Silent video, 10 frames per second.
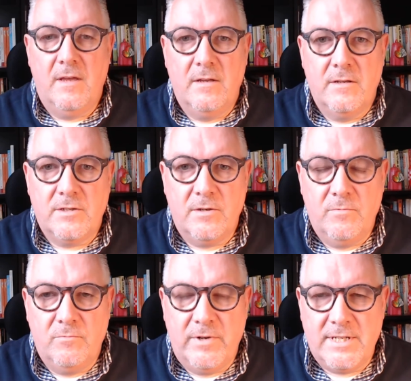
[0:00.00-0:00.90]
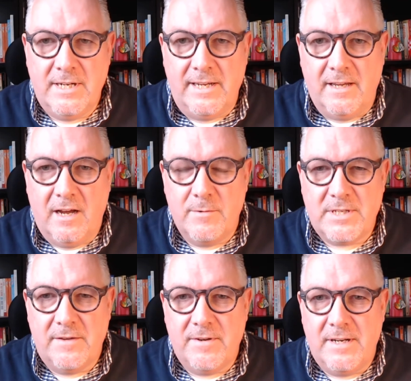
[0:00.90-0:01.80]
So recently, I was
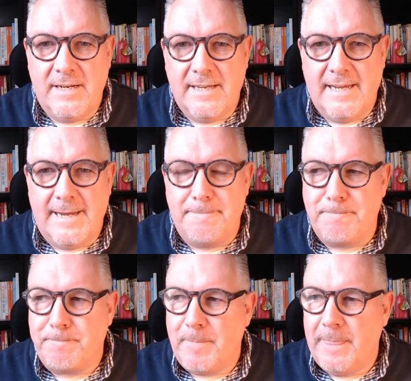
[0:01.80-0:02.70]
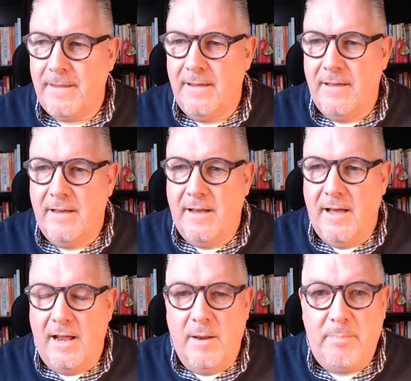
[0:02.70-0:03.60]
given an
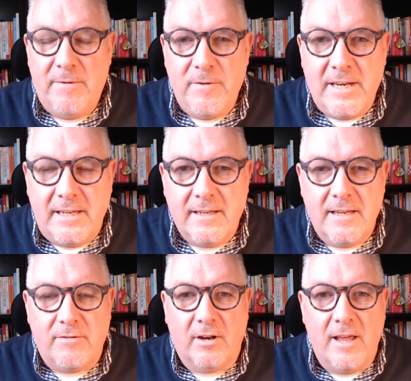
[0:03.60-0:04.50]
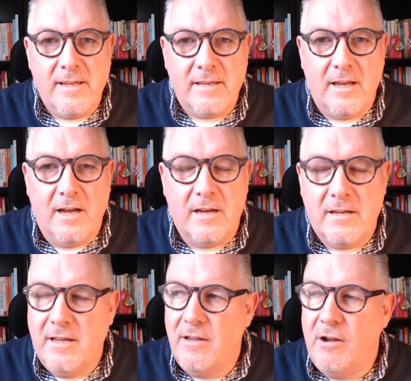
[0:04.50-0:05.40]
epiphany, if you like, a
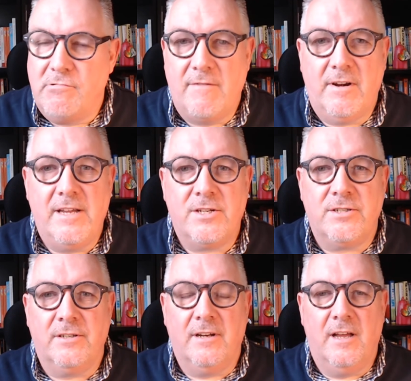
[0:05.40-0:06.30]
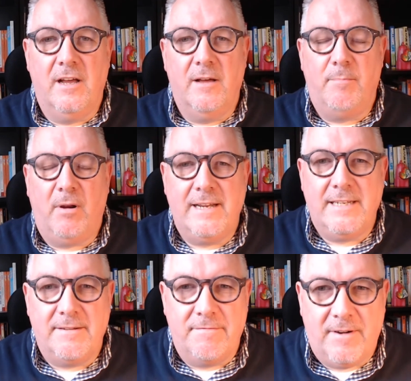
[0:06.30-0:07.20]
revelation, a
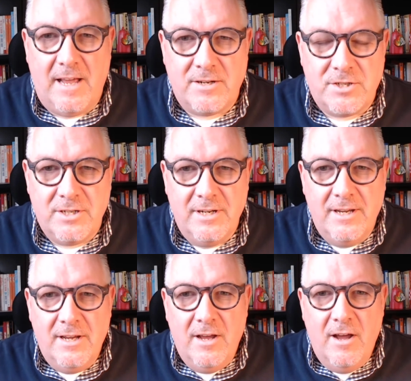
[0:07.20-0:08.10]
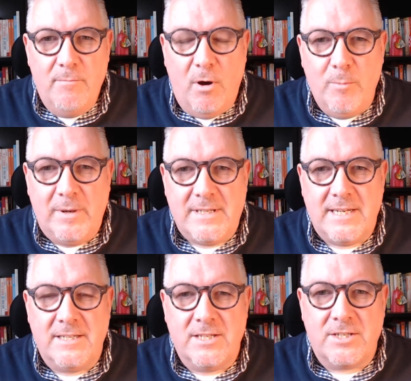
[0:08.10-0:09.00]
blinding flash moment in a
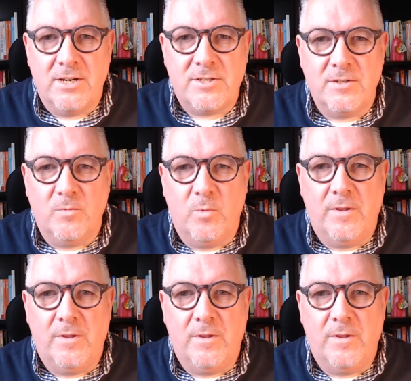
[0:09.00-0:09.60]
discussion with